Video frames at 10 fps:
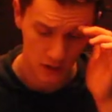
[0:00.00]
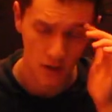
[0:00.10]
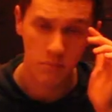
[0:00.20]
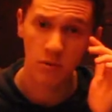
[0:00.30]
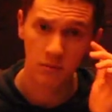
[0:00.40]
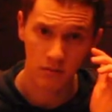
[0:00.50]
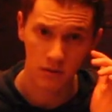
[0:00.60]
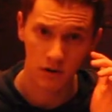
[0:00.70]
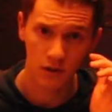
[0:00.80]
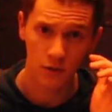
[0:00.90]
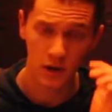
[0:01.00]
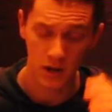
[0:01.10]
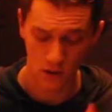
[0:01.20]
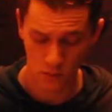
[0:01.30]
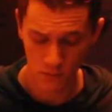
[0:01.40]
one up on the way
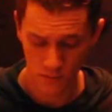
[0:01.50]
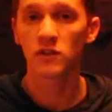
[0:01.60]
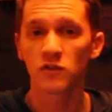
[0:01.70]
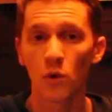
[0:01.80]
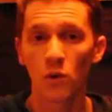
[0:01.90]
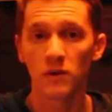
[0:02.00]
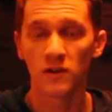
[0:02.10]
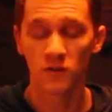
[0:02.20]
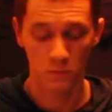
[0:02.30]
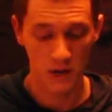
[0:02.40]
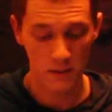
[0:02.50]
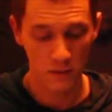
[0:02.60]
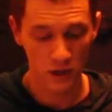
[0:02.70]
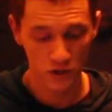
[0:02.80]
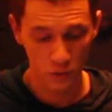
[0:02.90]
home. This quote is by
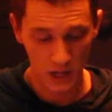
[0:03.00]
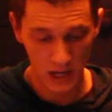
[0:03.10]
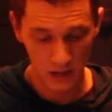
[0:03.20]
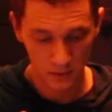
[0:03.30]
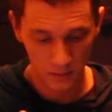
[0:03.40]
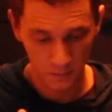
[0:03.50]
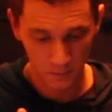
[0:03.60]
Mark Twain.